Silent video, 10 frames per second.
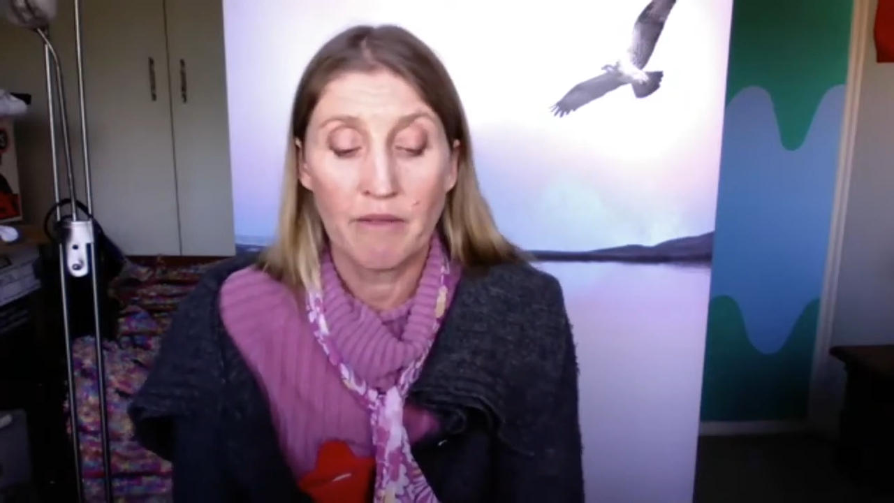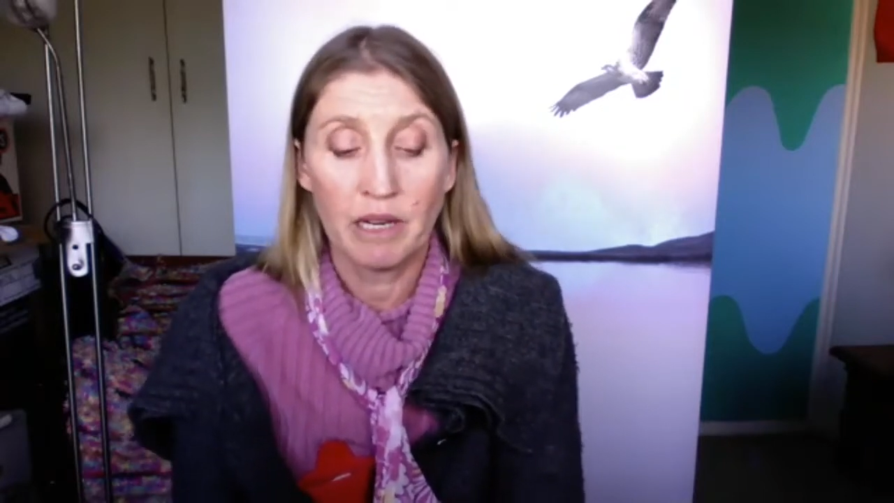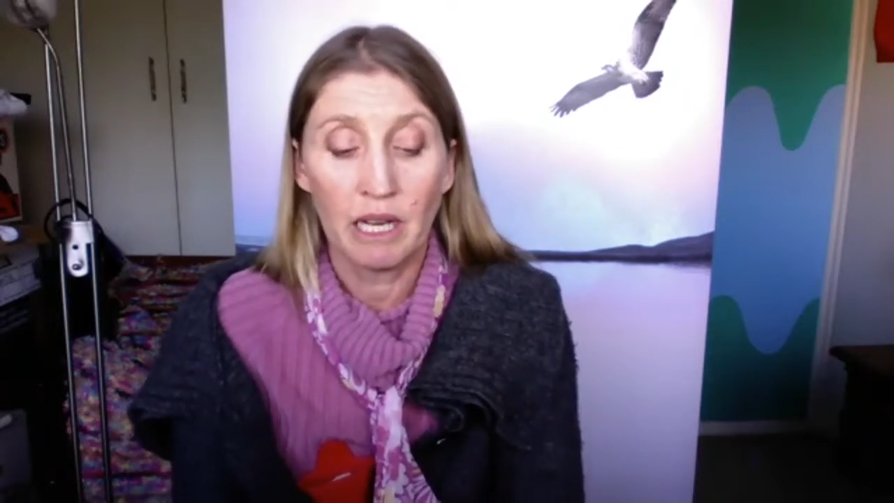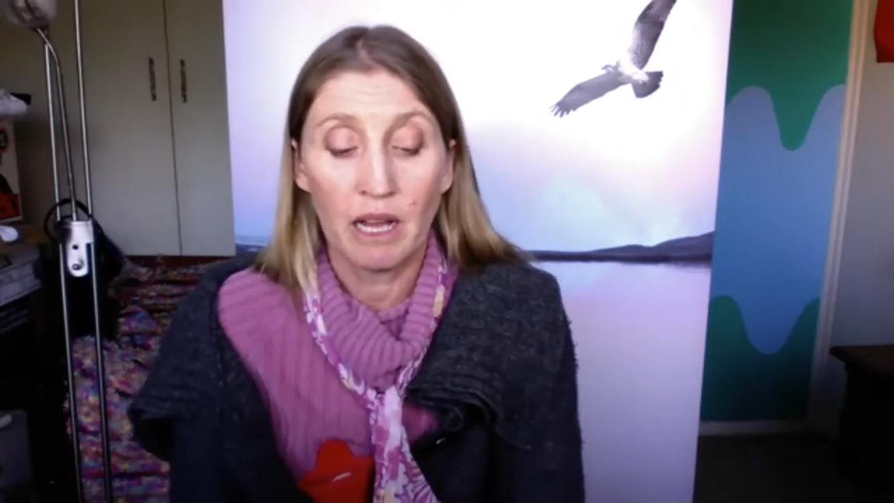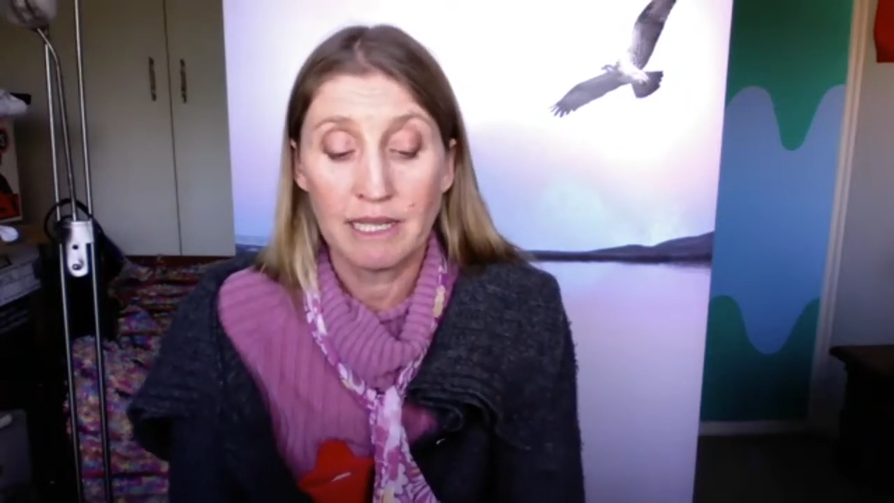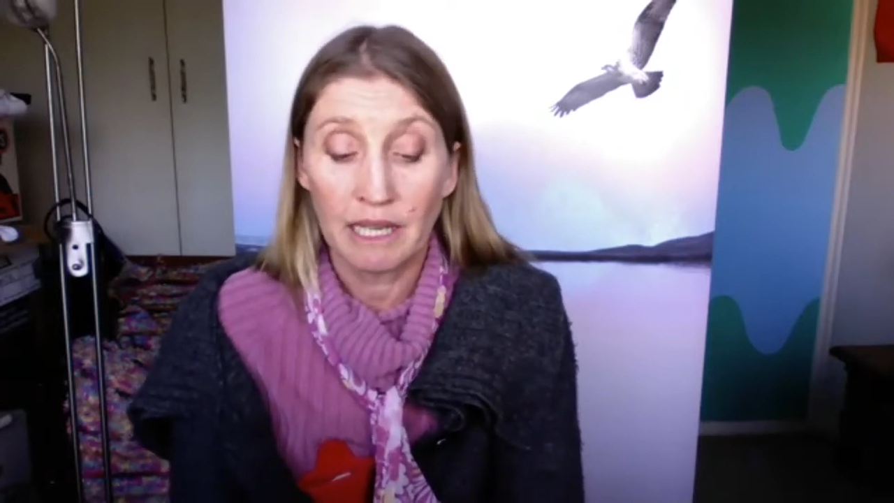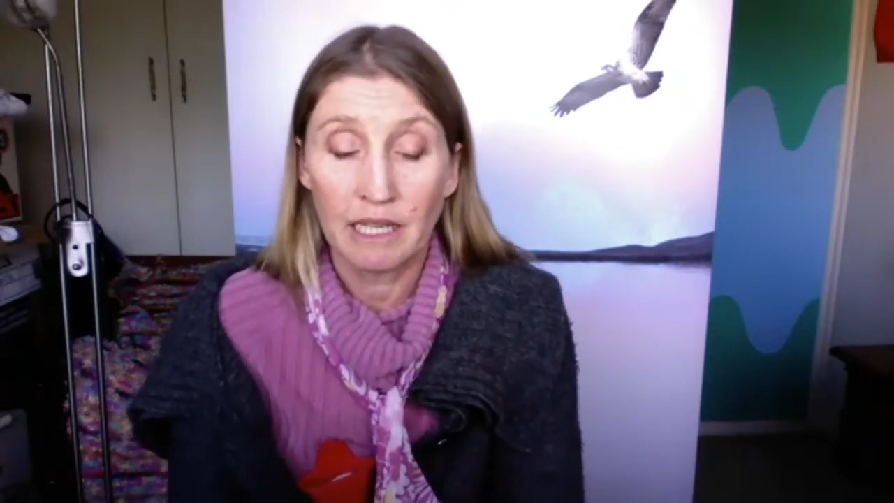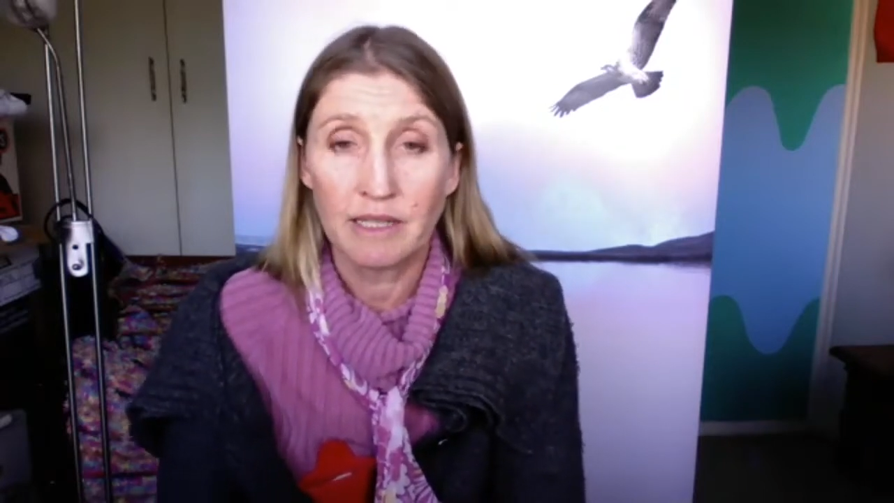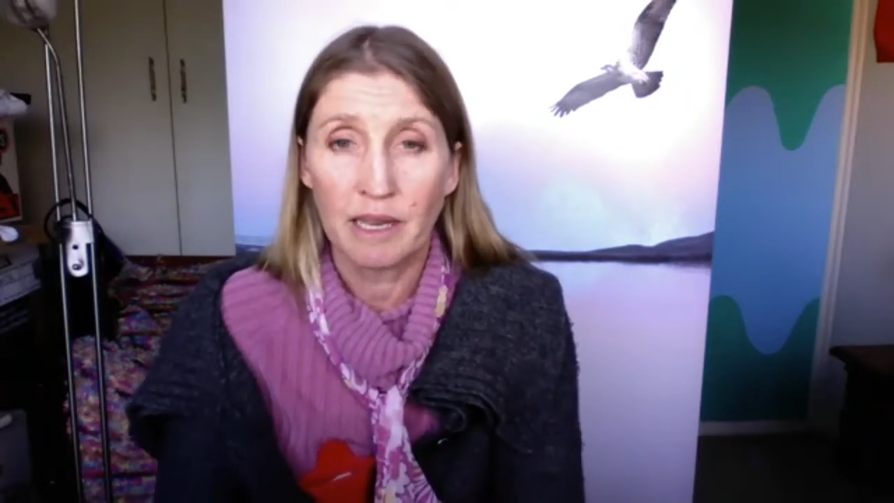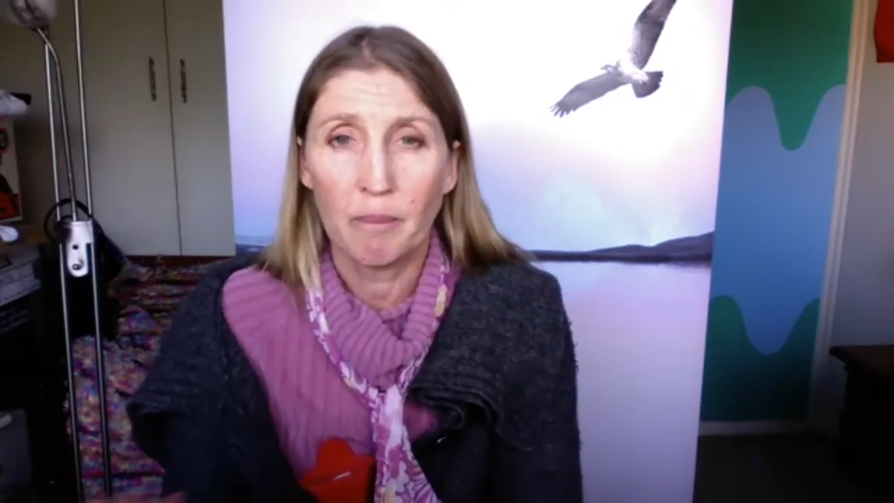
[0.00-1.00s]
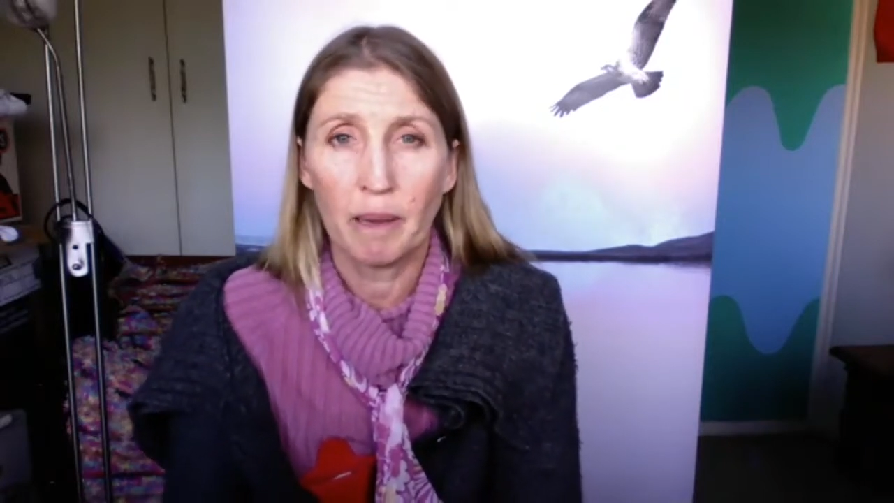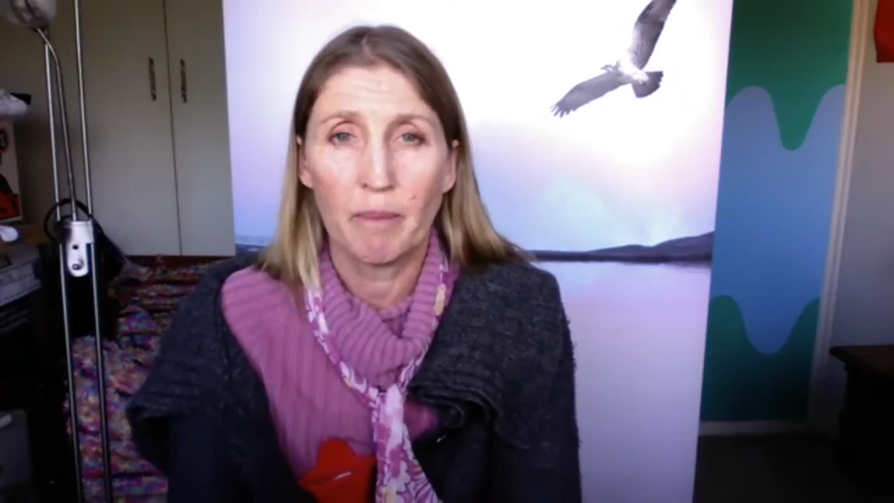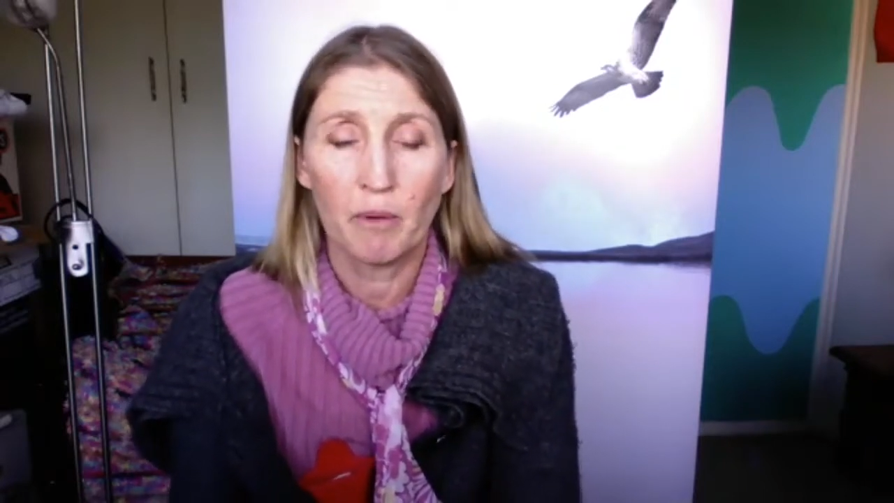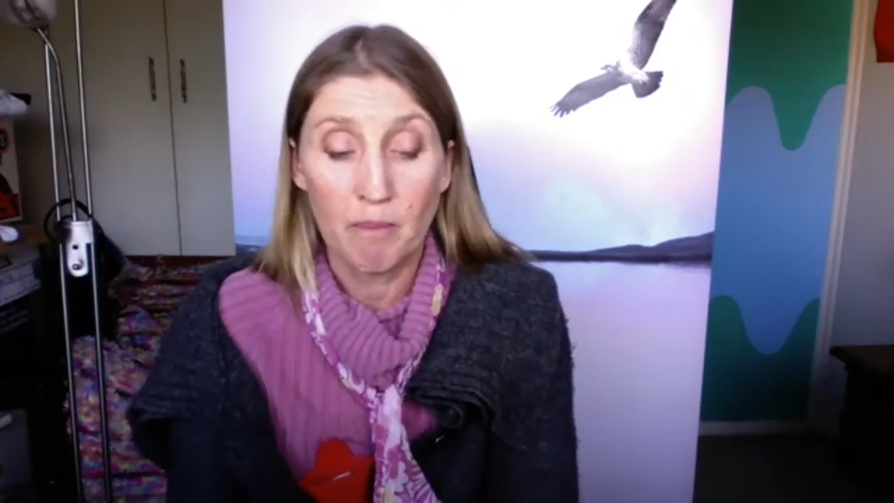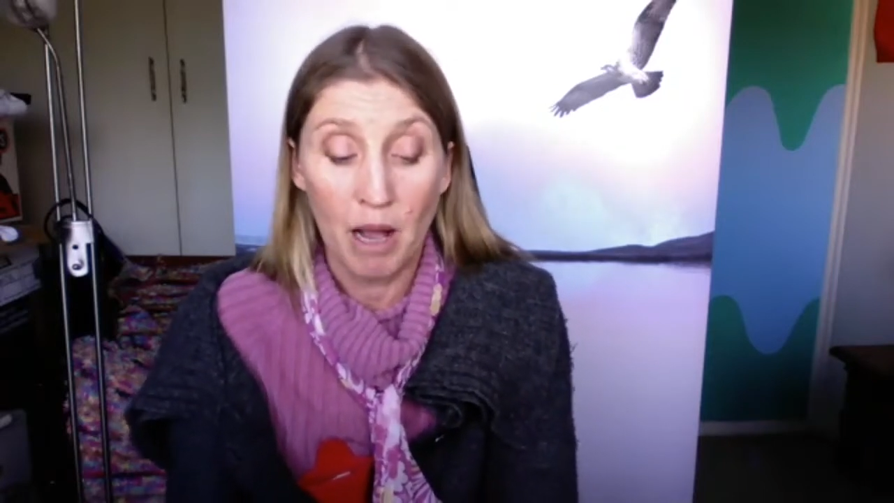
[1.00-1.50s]
realising it, and some
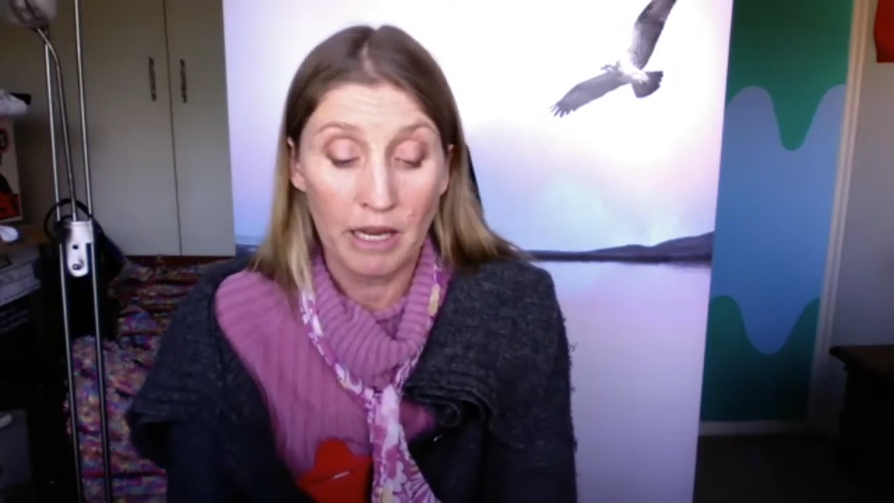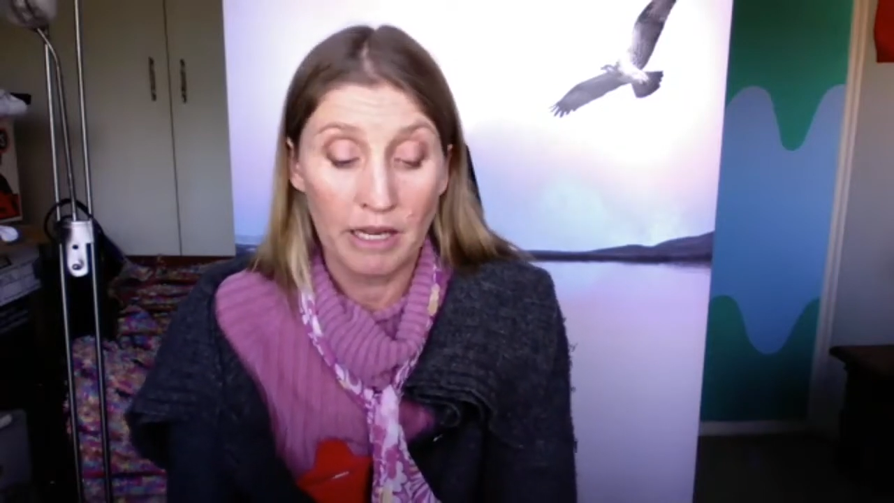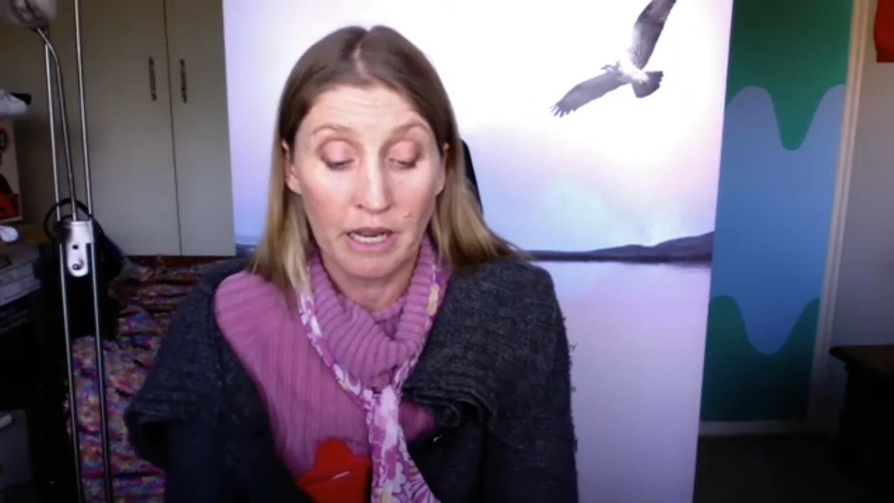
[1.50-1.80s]
people might